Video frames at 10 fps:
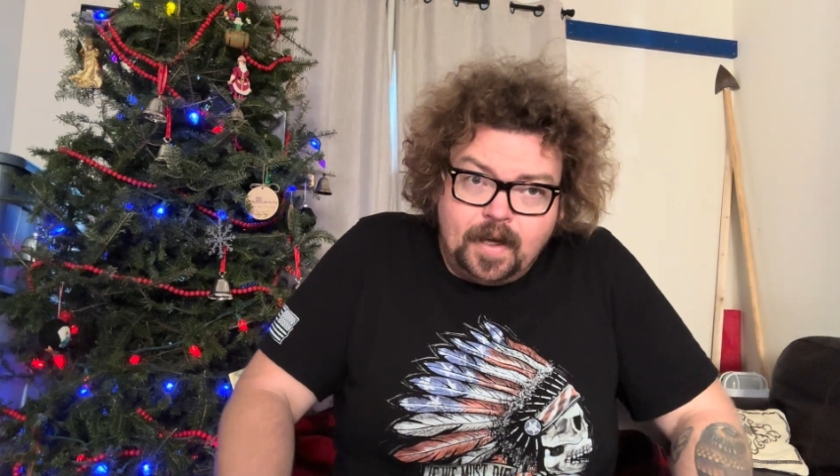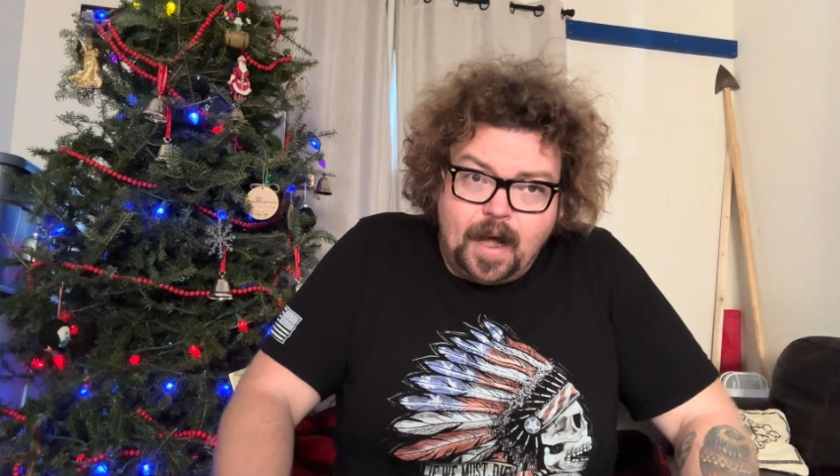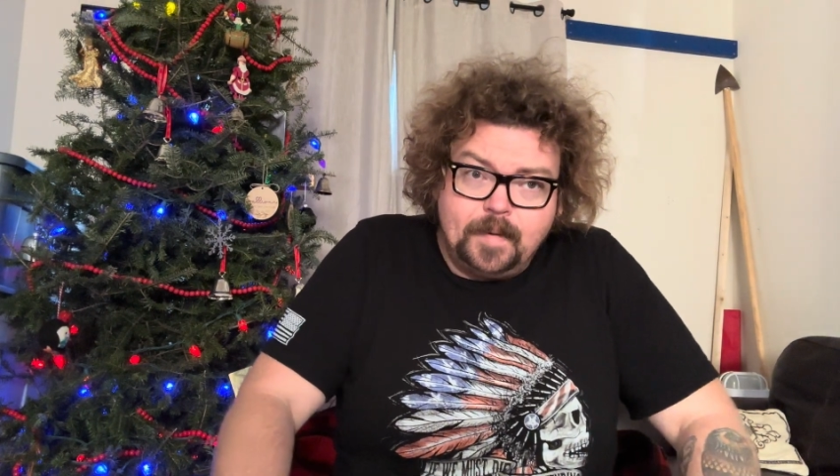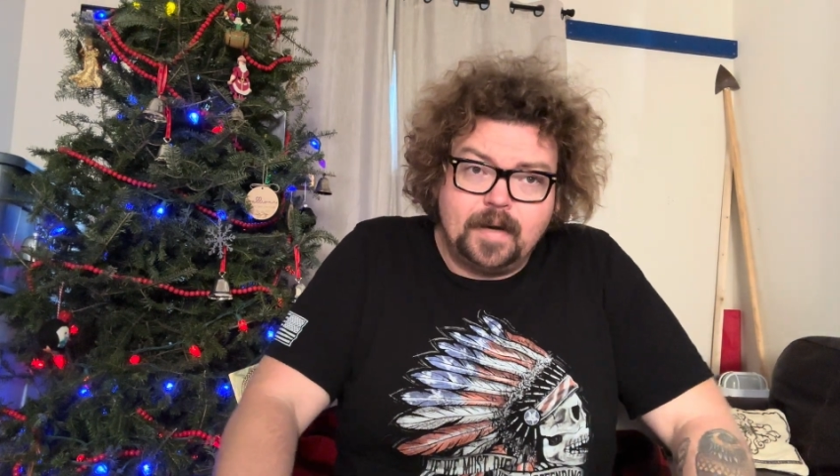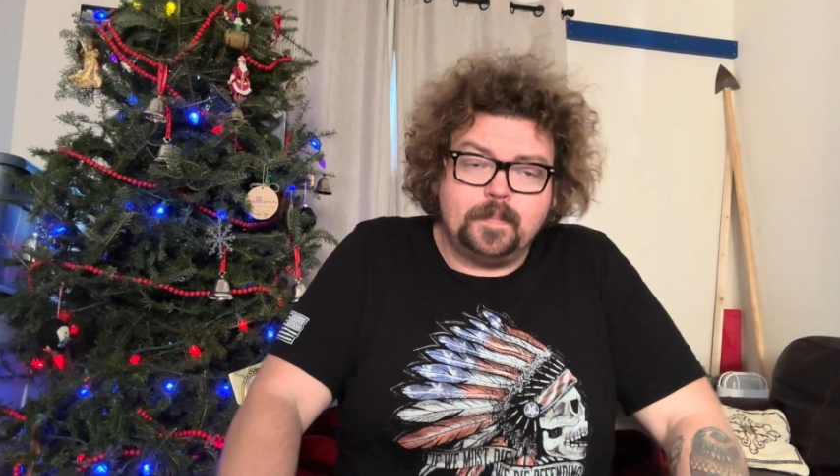
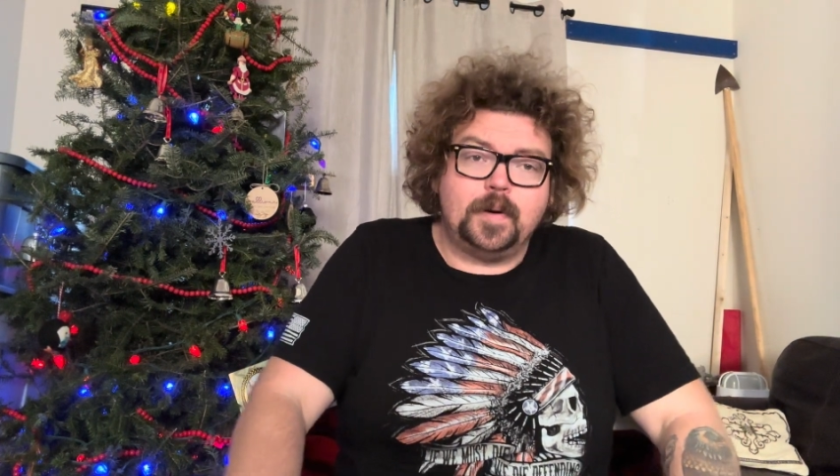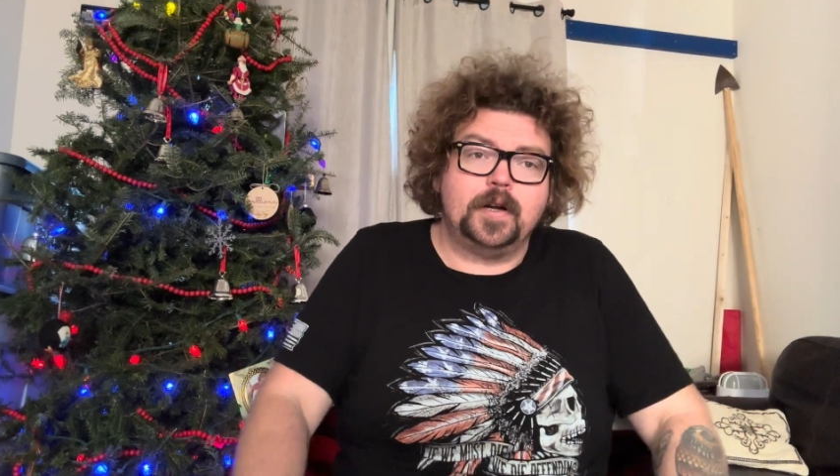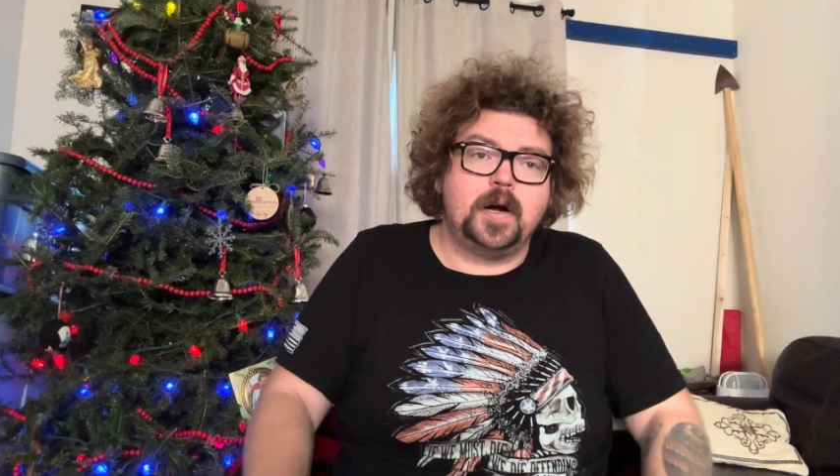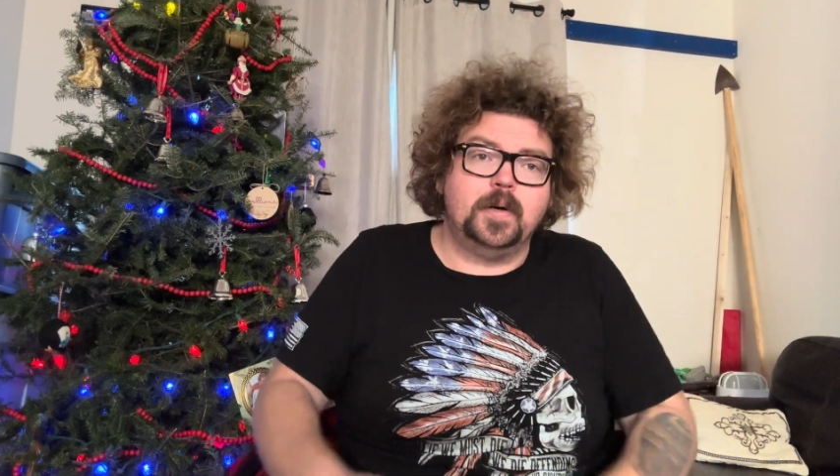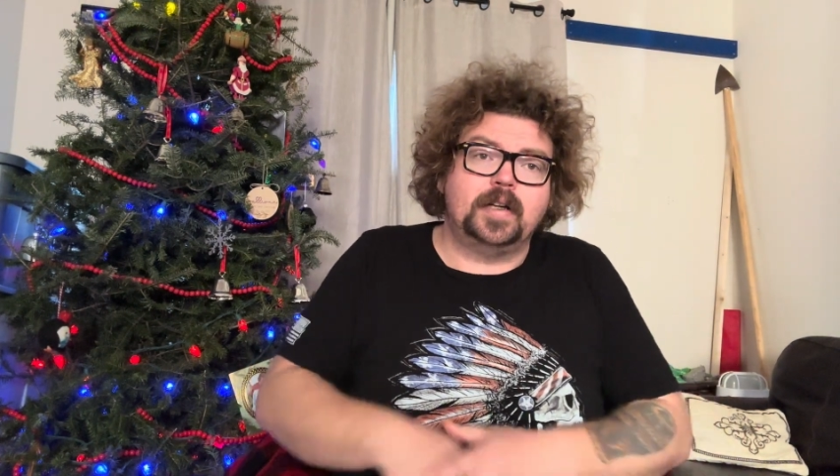I
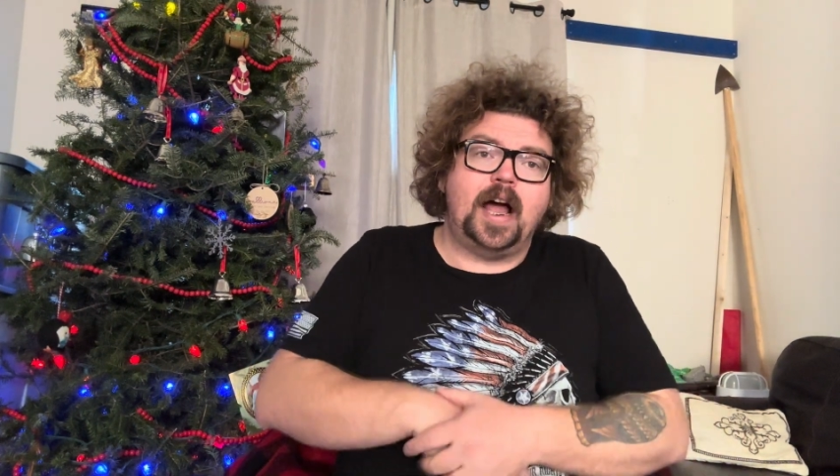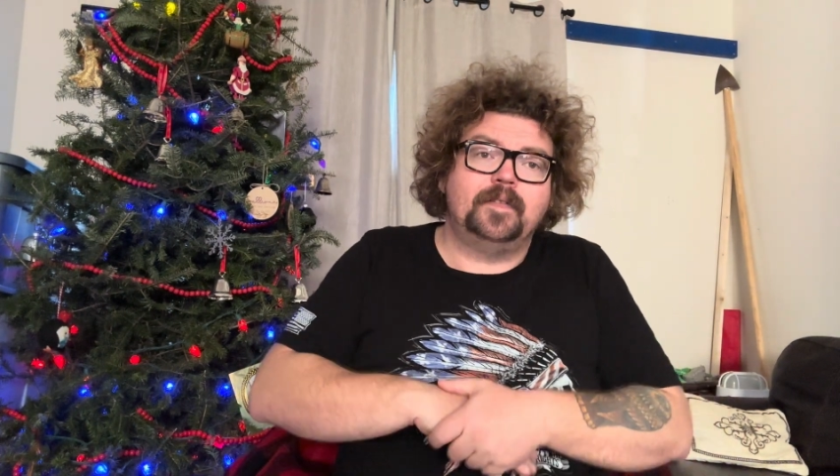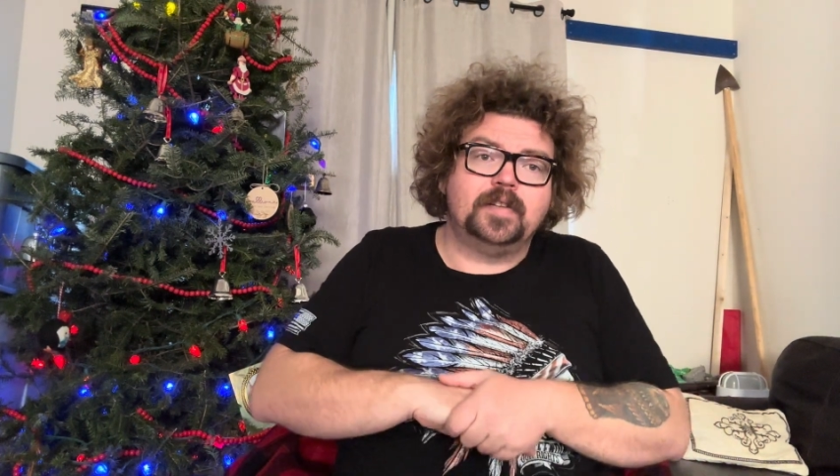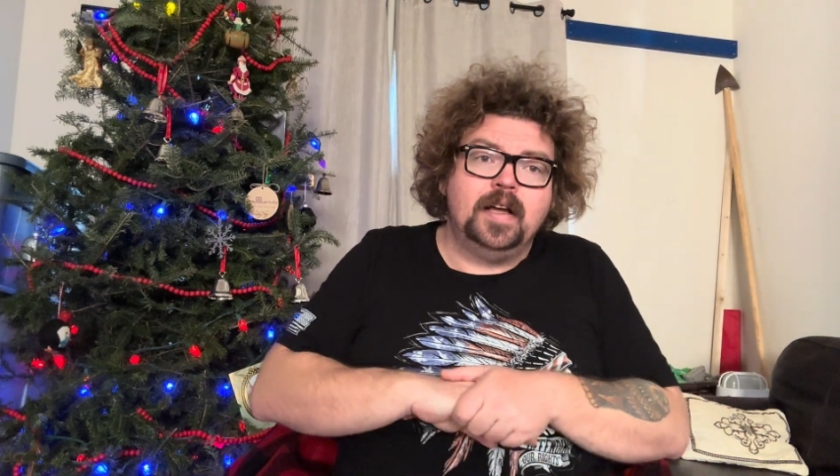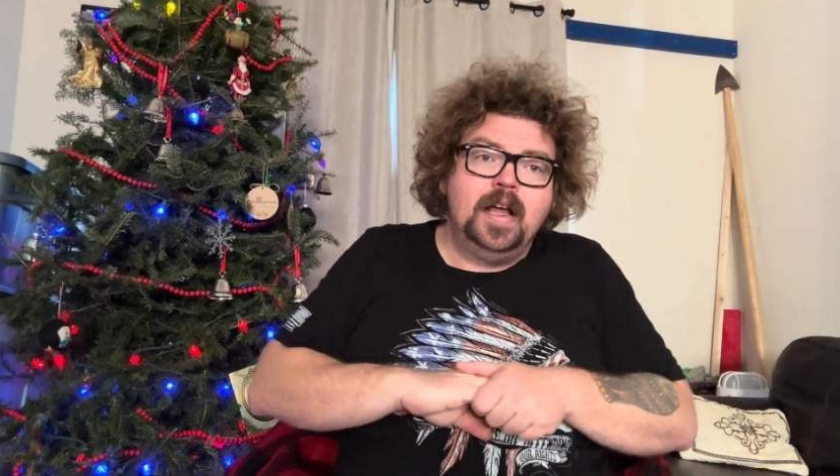
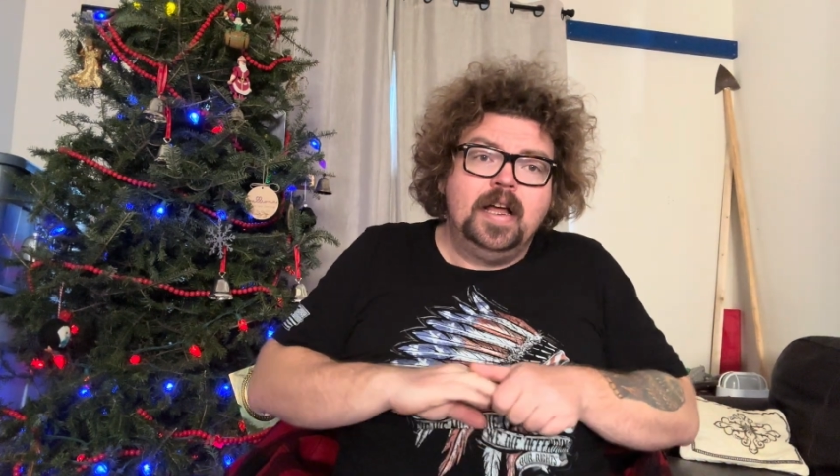have to